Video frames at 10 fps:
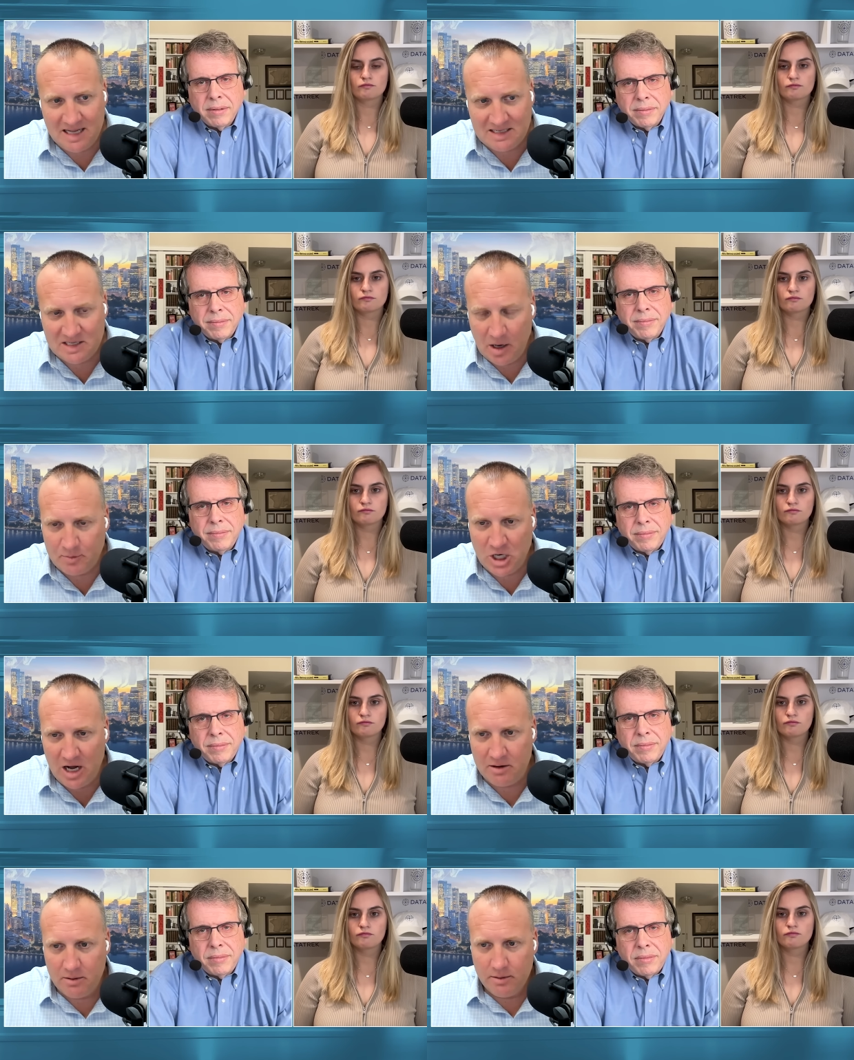Speaker 1: that's the
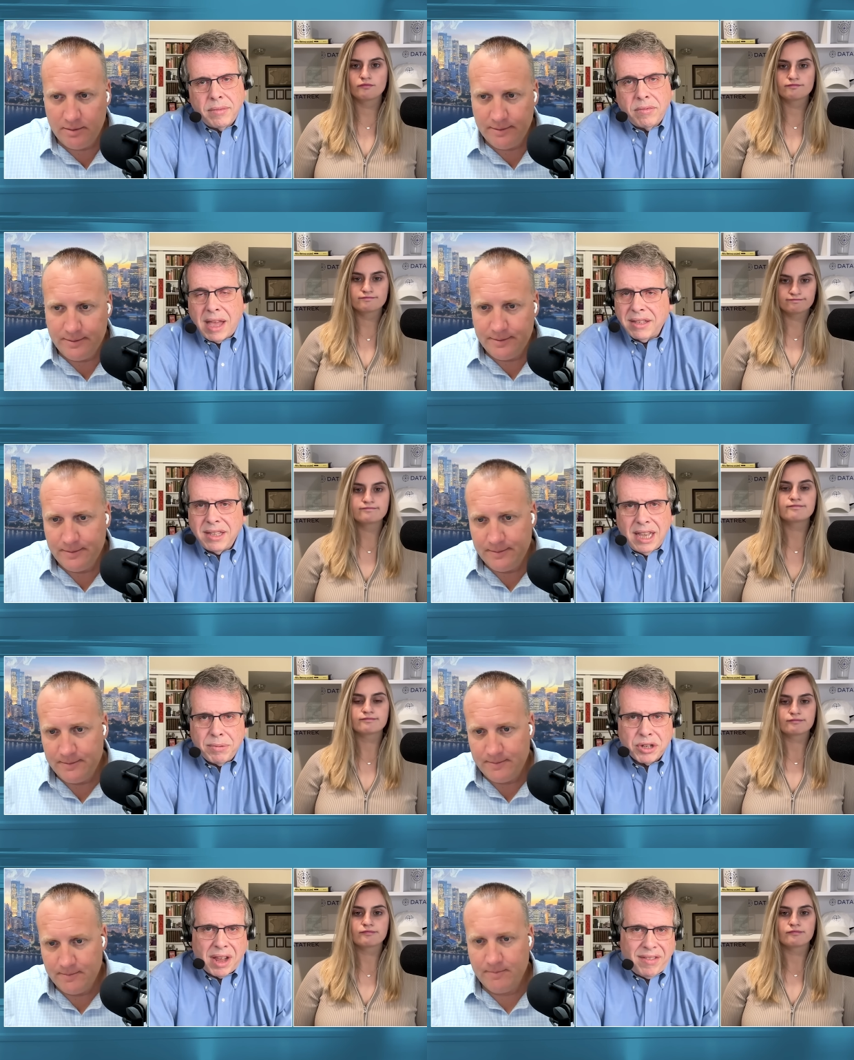
Speaker 2: upshot. That's the
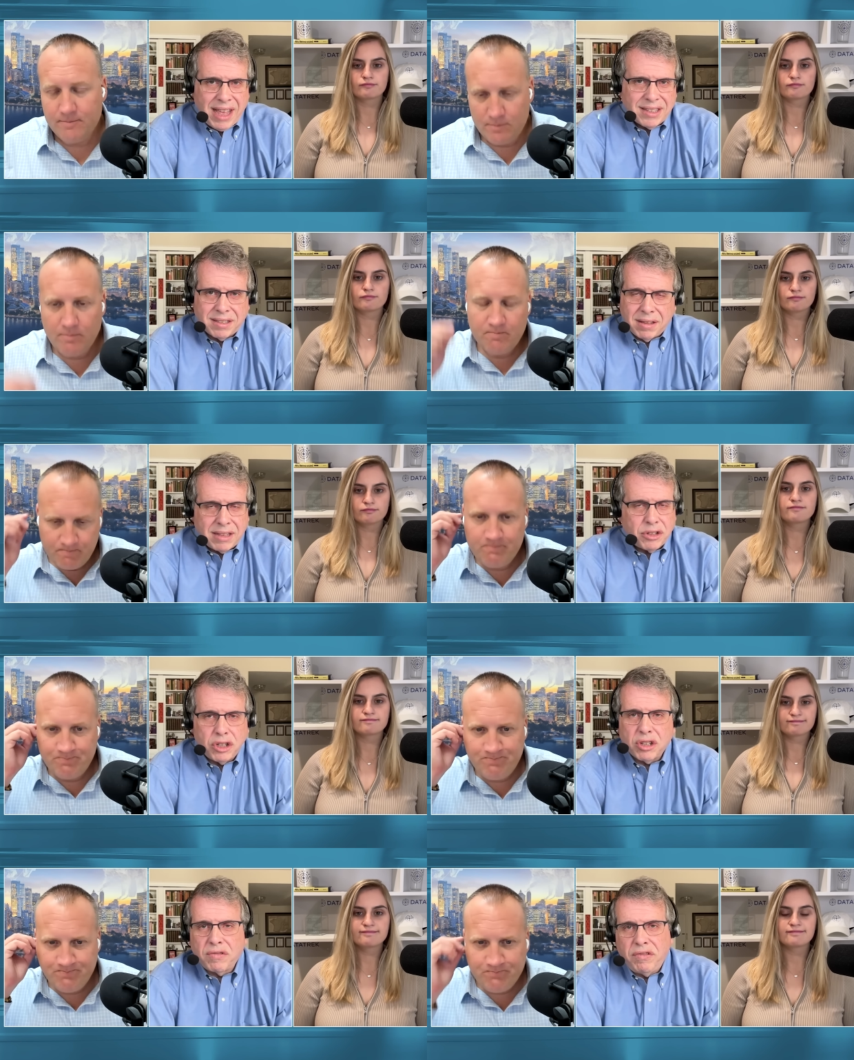upshot, and that's that's
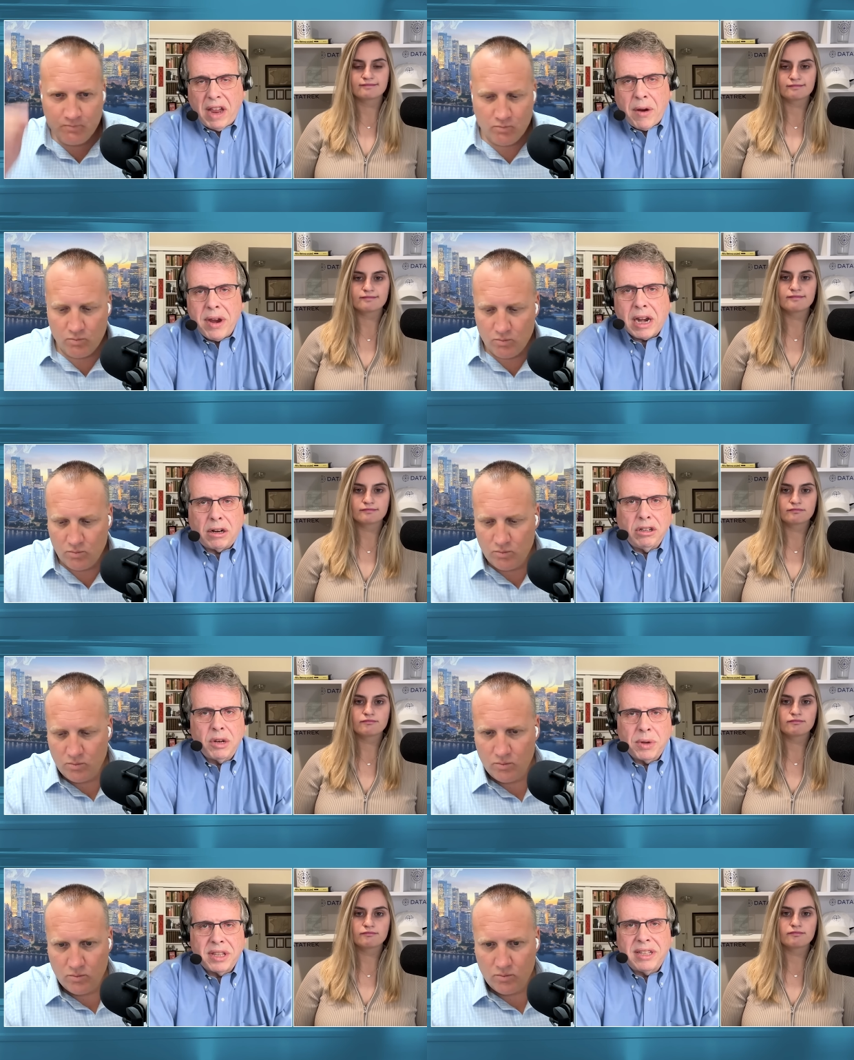just very clearly
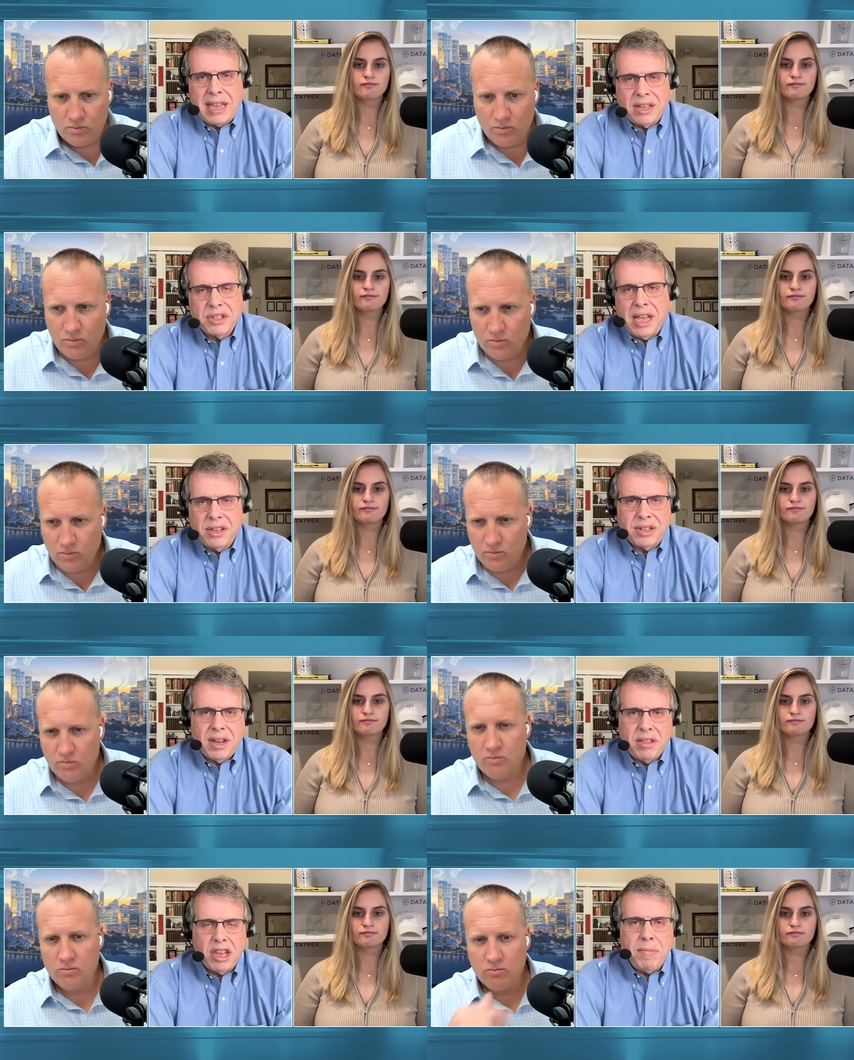what the data says. And
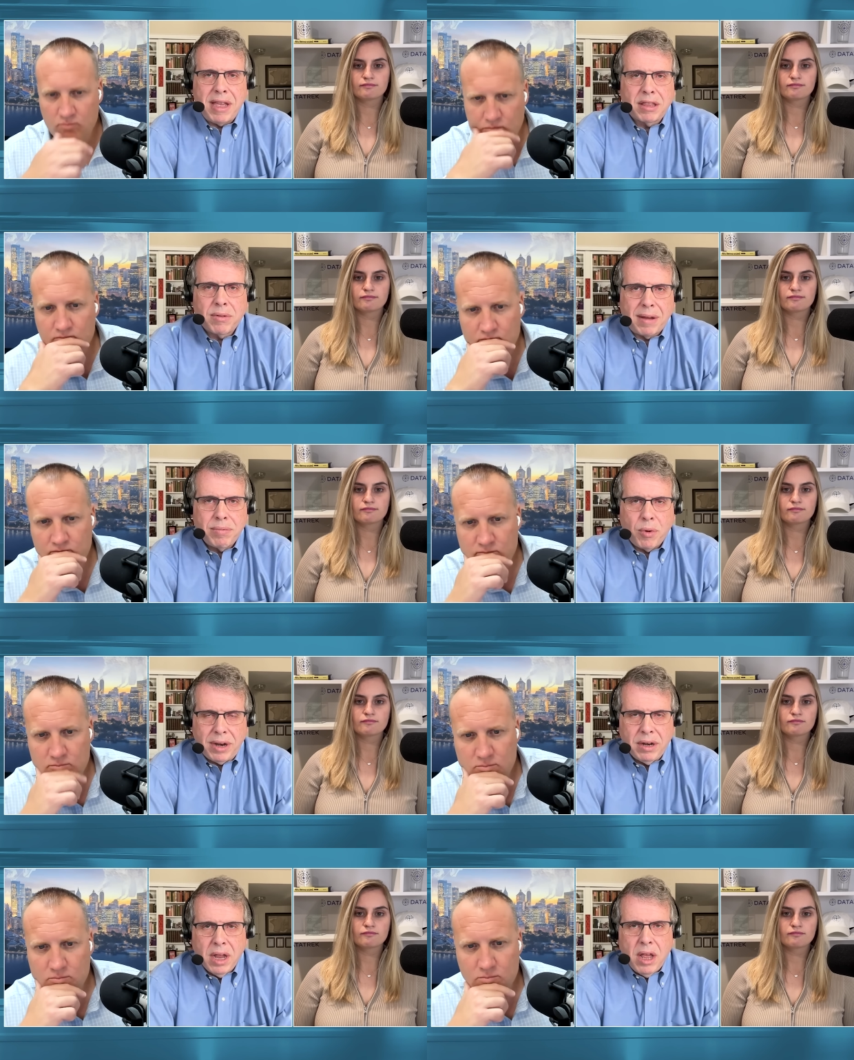I think you make the right
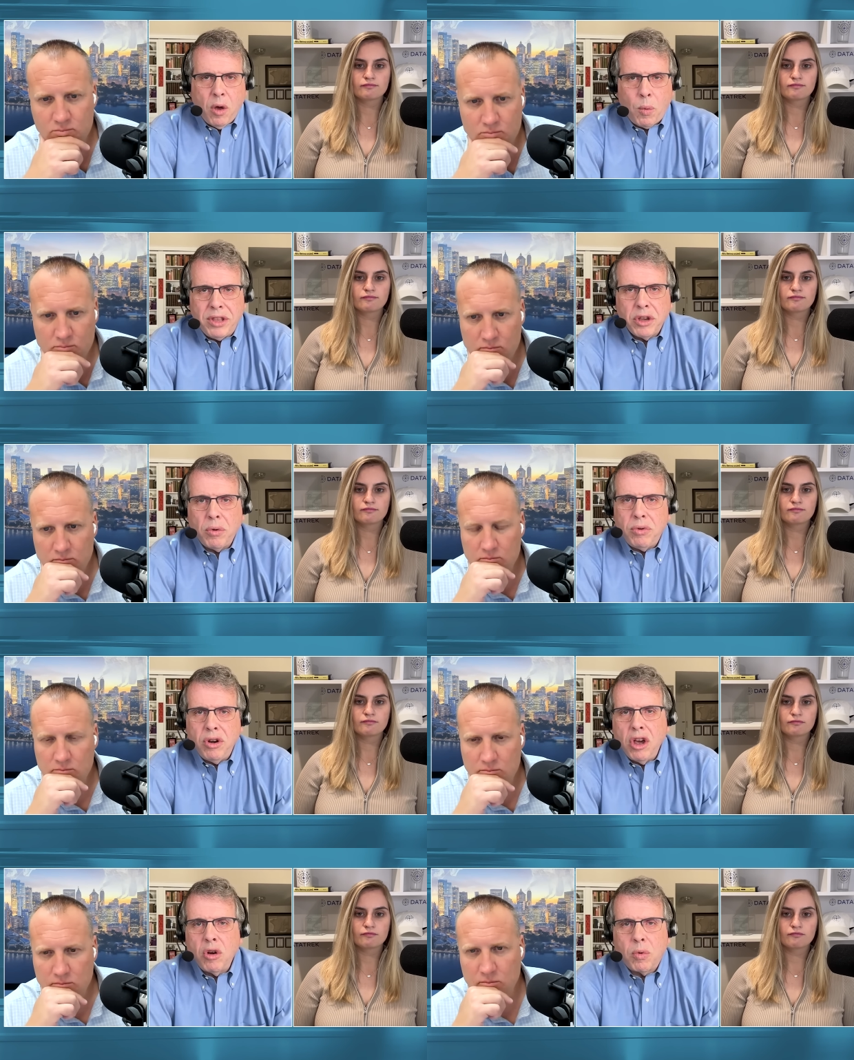point. We don't
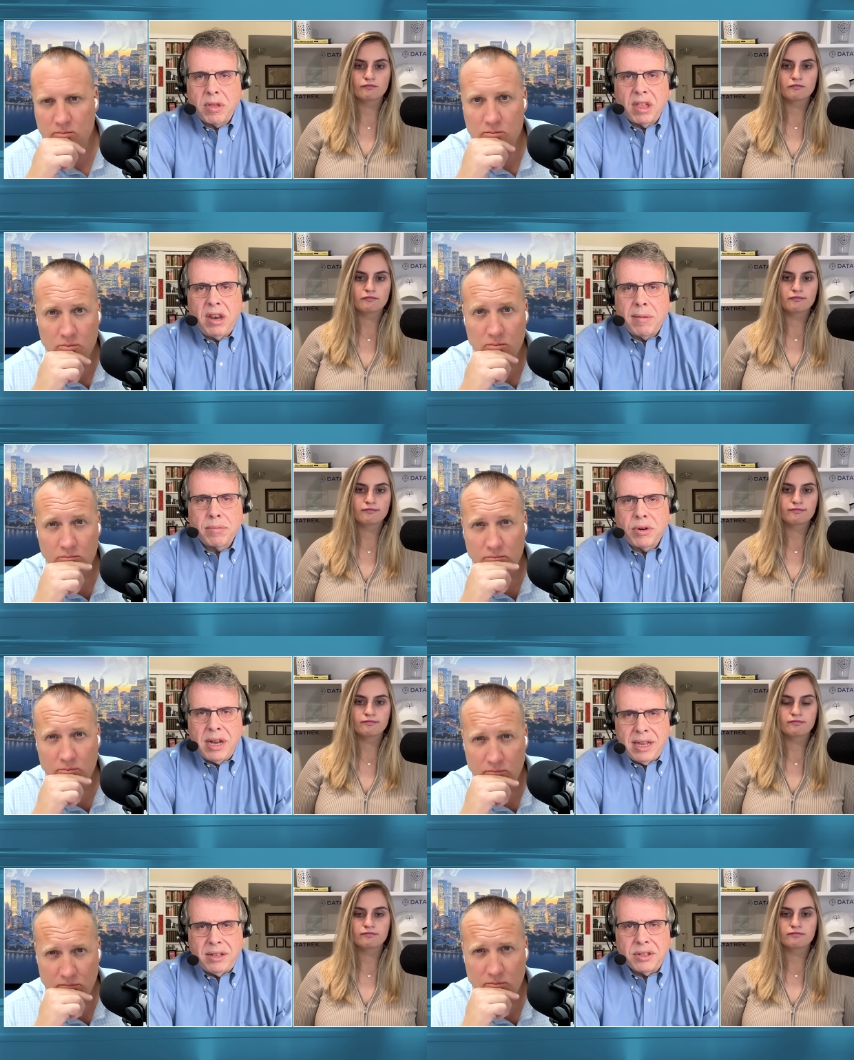know where the number
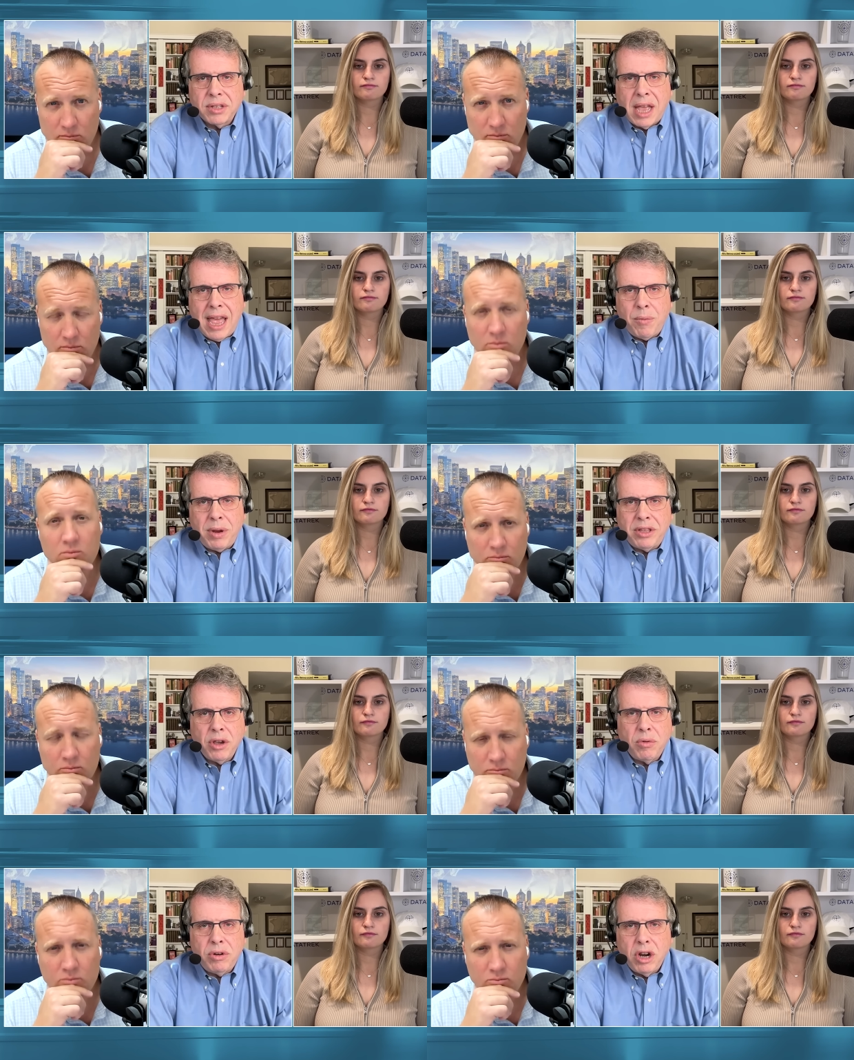is, and we
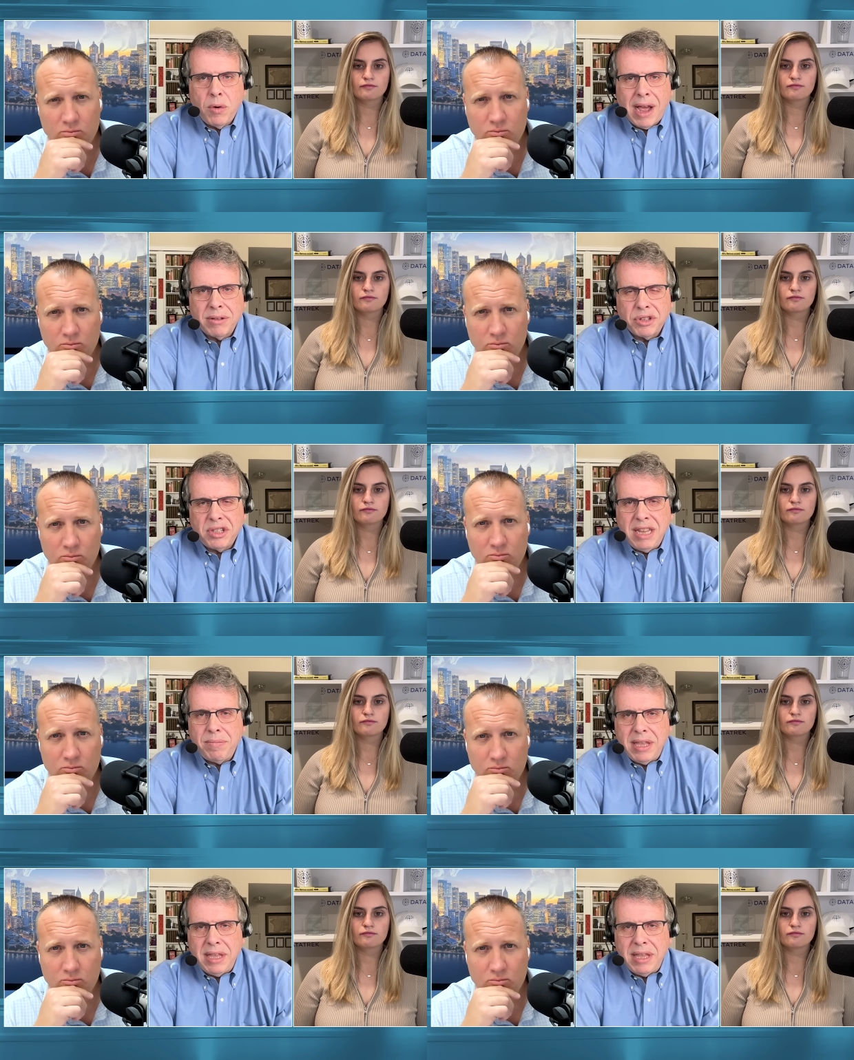don't know how steep